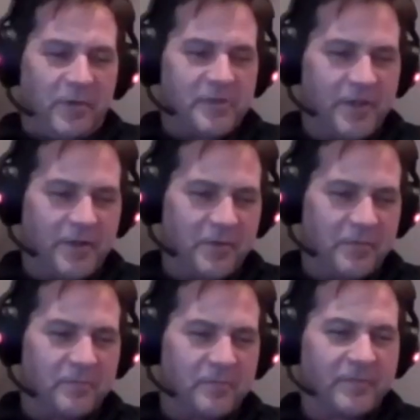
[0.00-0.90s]
so
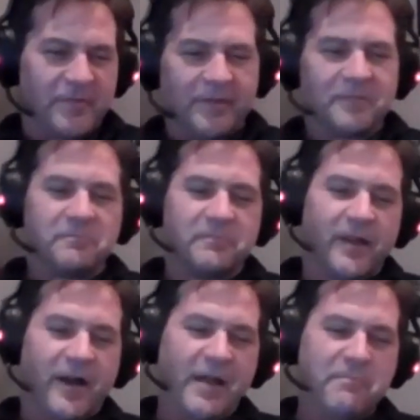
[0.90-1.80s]

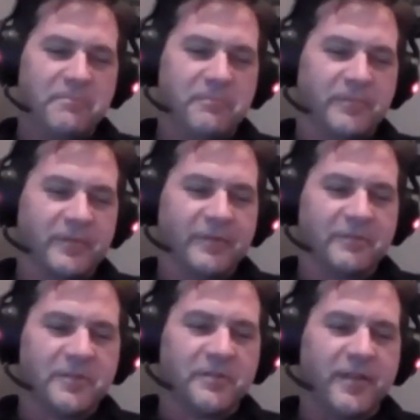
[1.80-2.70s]
I'm
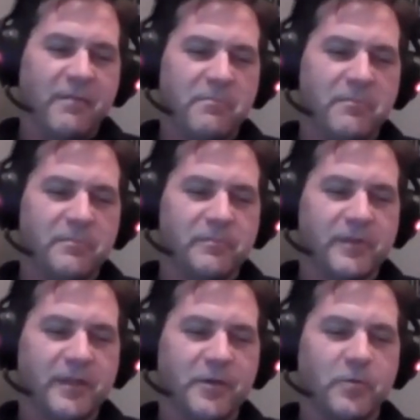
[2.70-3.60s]
to them
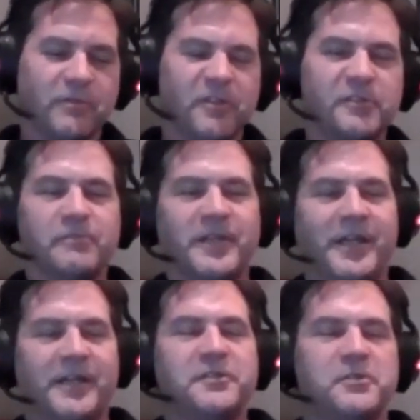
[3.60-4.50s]
the equivalent of the
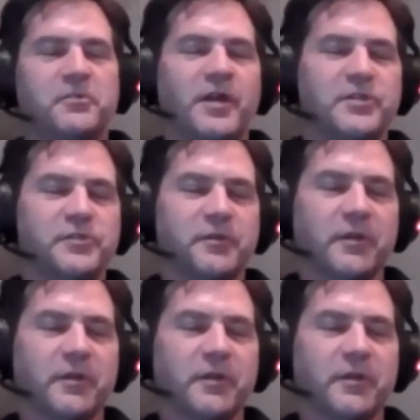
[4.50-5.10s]
Antichrist.